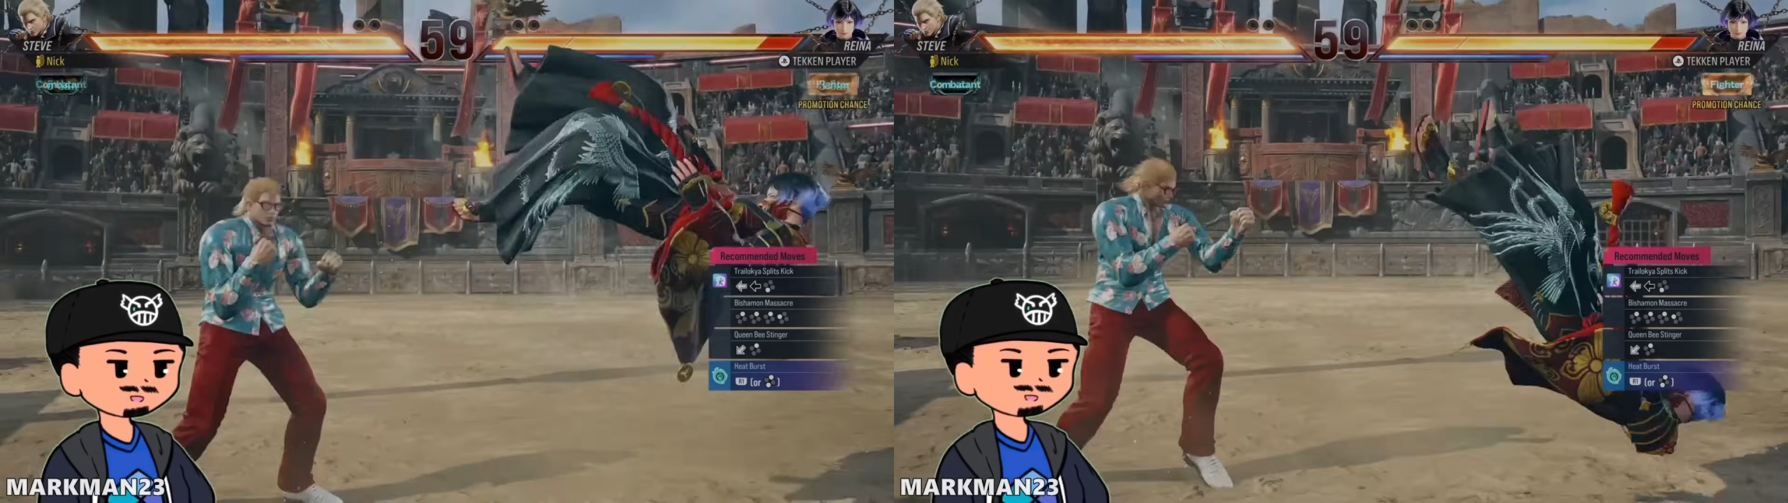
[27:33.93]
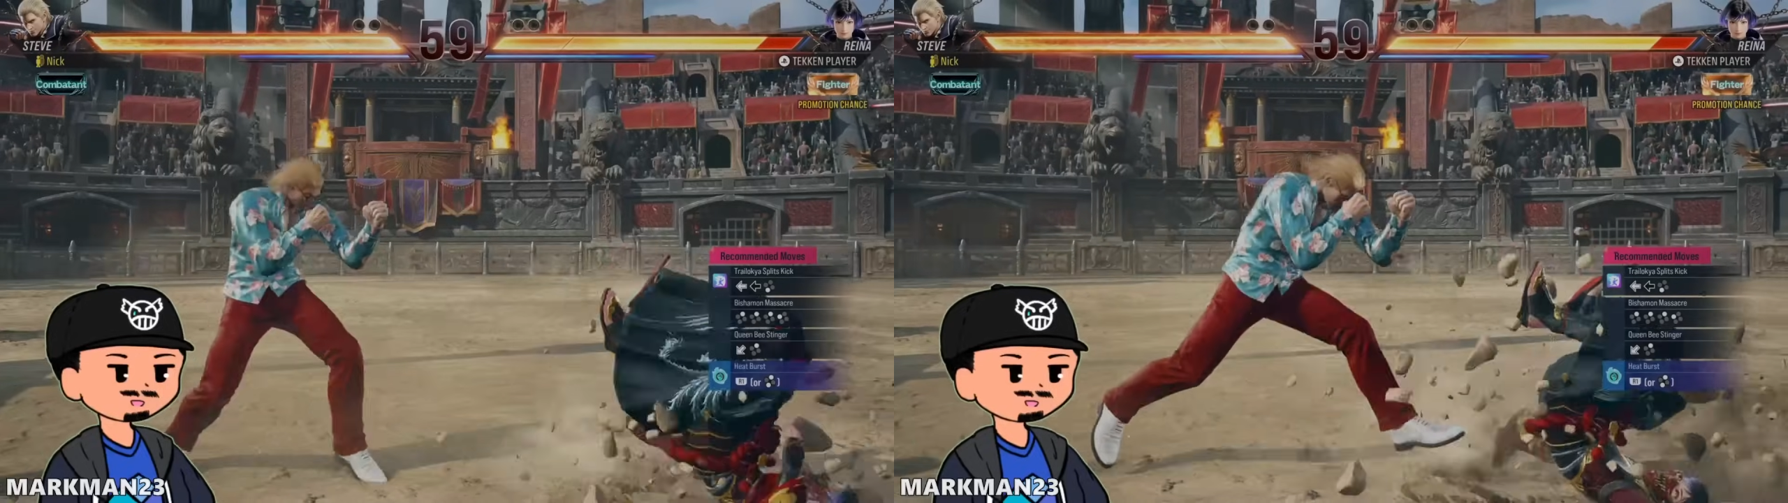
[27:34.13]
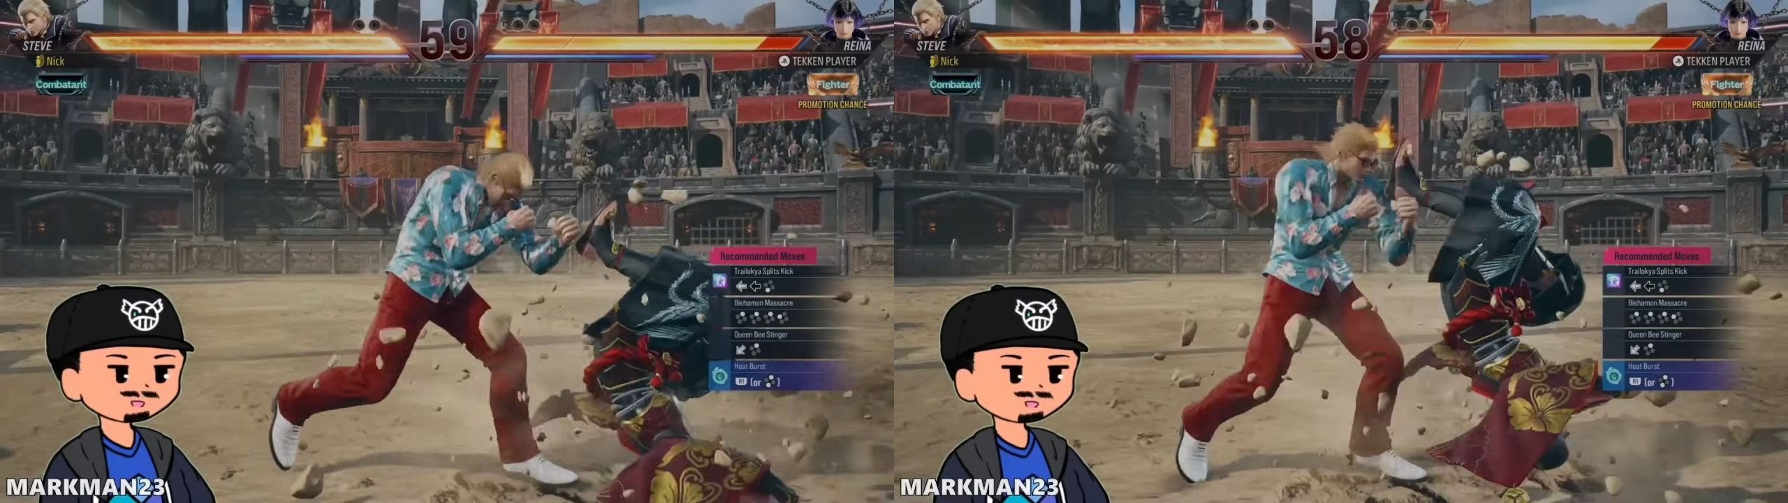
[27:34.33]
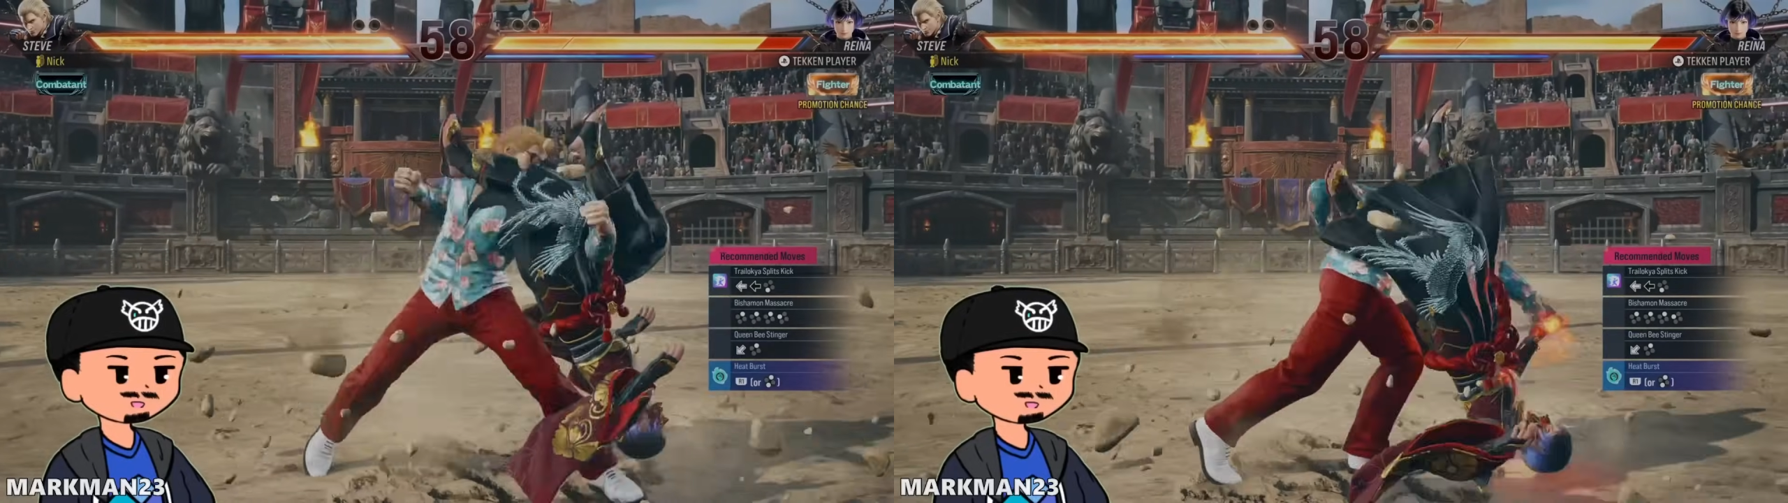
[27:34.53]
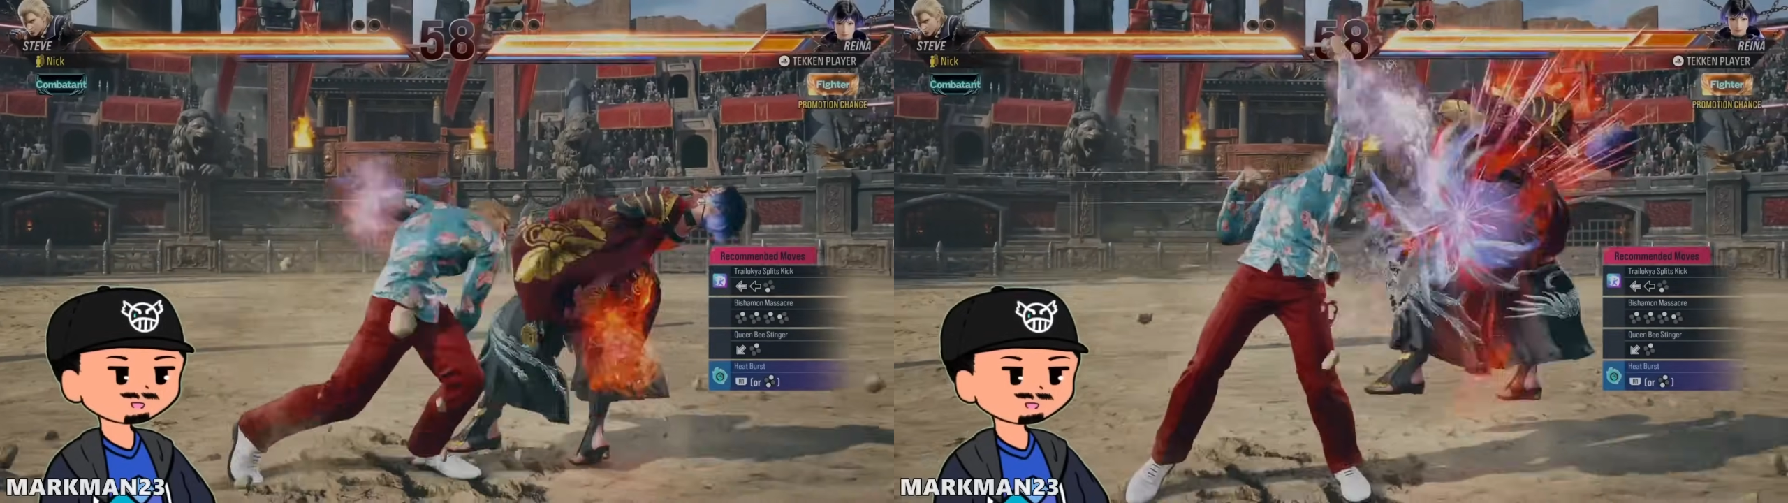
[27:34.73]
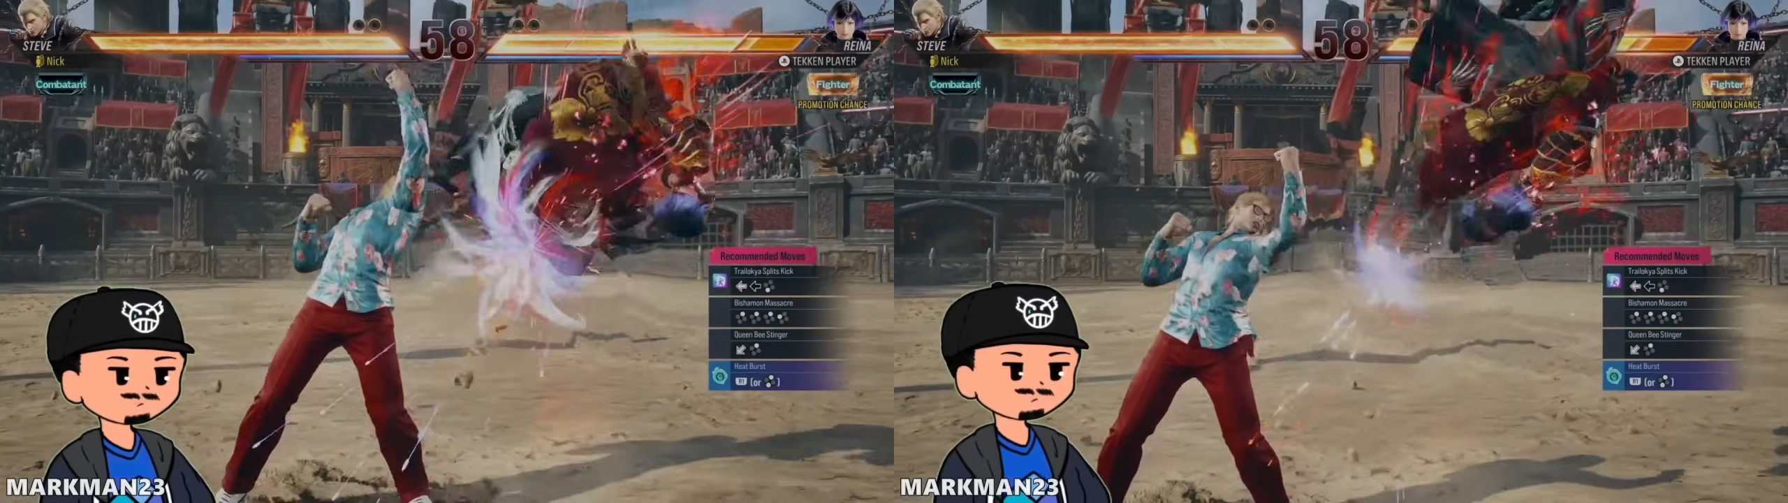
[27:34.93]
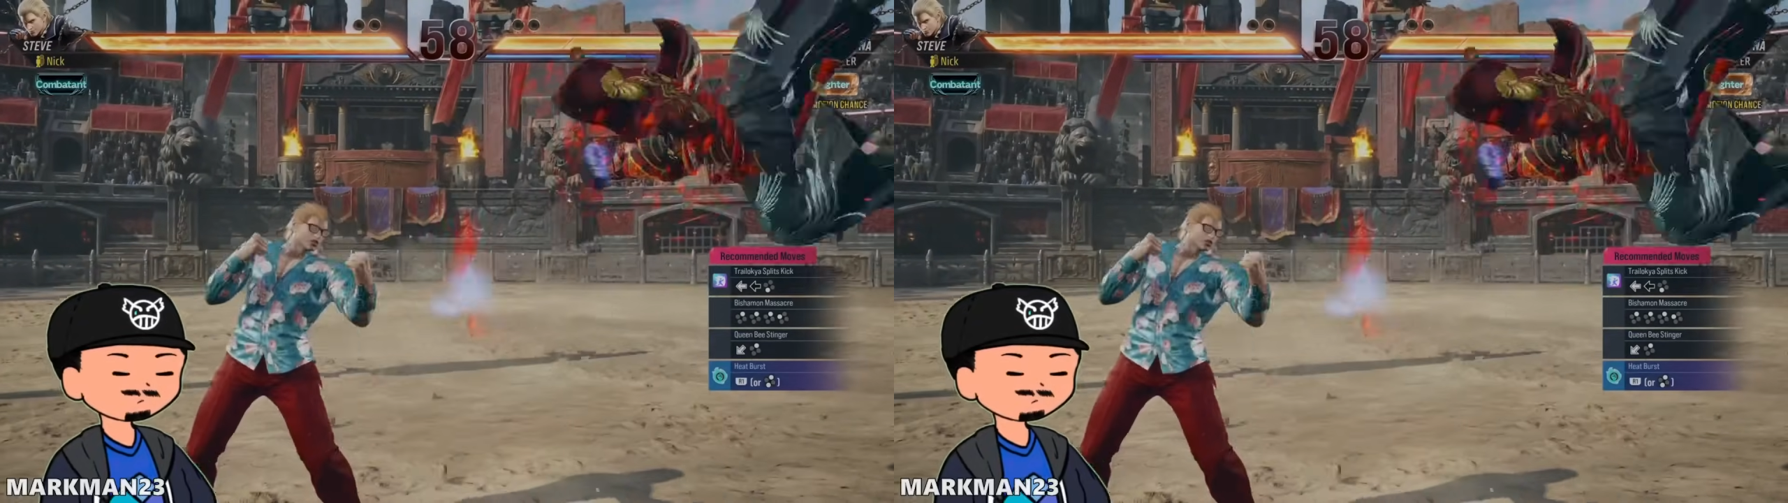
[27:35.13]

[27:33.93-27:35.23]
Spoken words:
Listen to that music.